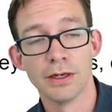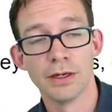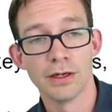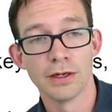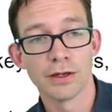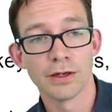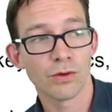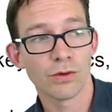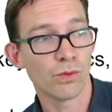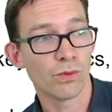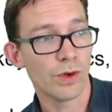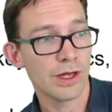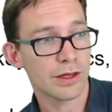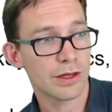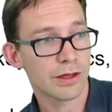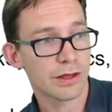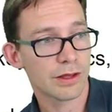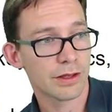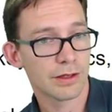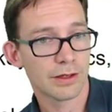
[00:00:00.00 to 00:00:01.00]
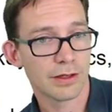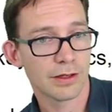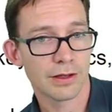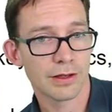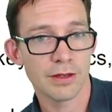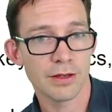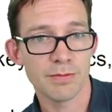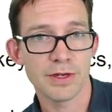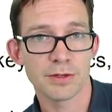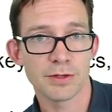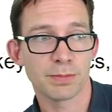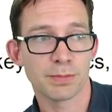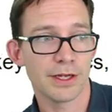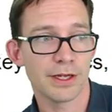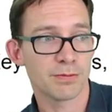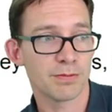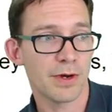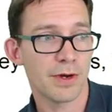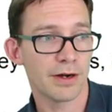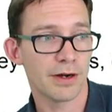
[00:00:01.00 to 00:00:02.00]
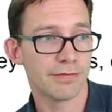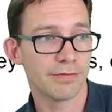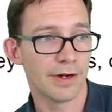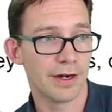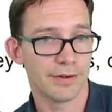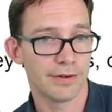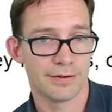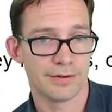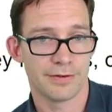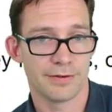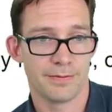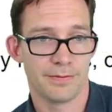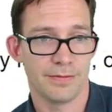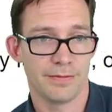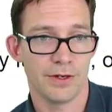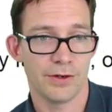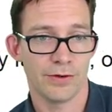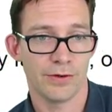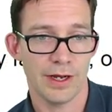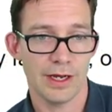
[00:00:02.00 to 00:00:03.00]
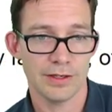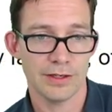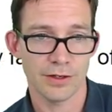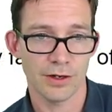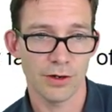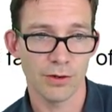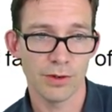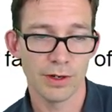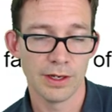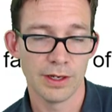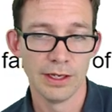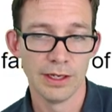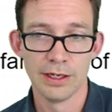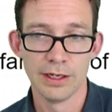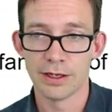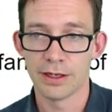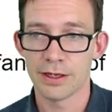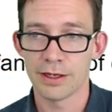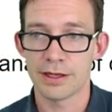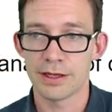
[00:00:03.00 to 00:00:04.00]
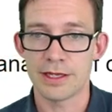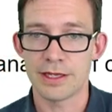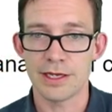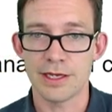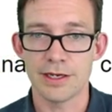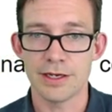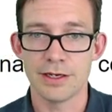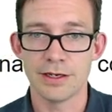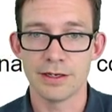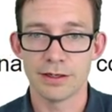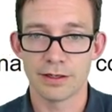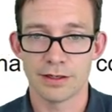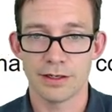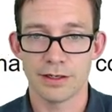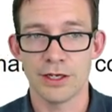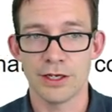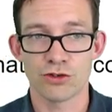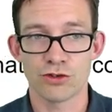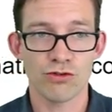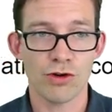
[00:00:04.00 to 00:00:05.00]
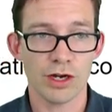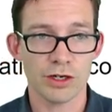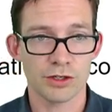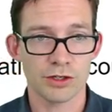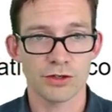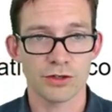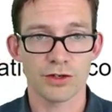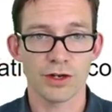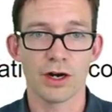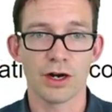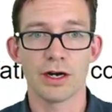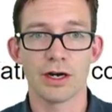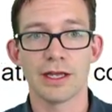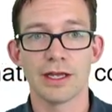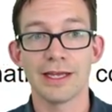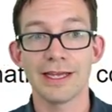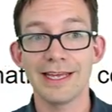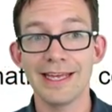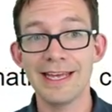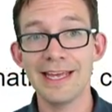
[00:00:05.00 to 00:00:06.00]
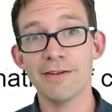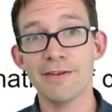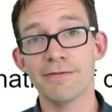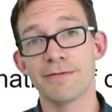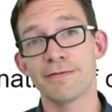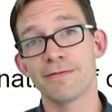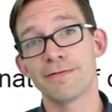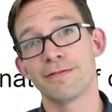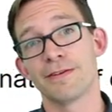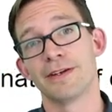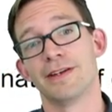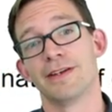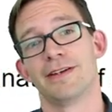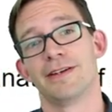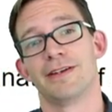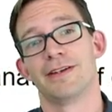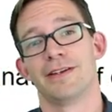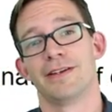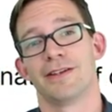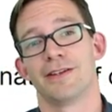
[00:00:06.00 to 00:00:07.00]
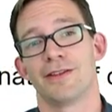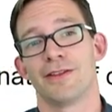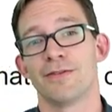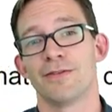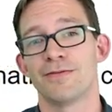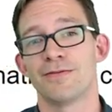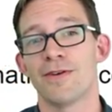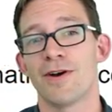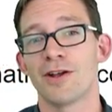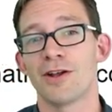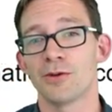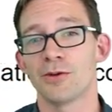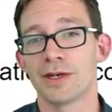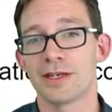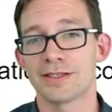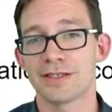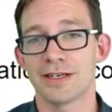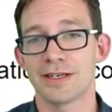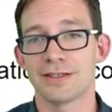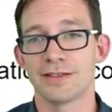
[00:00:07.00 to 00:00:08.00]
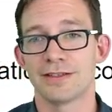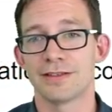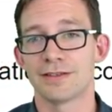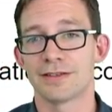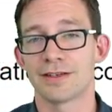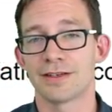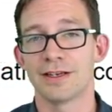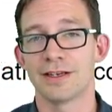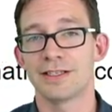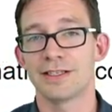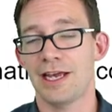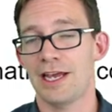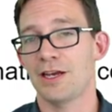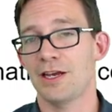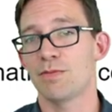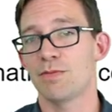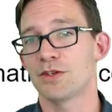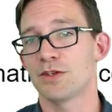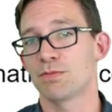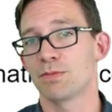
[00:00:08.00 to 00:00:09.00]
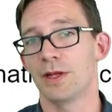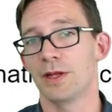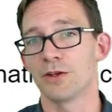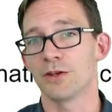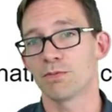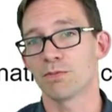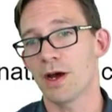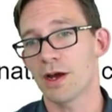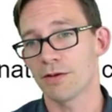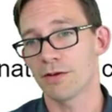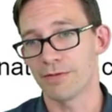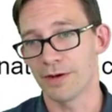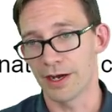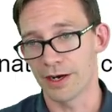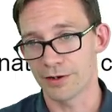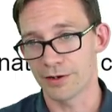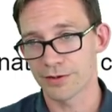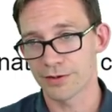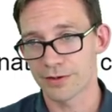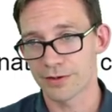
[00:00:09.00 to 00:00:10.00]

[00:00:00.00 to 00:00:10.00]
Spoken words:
with the misplaced modifiers, okay? So the instructions are, if the following sentences contain misplaced modifiers,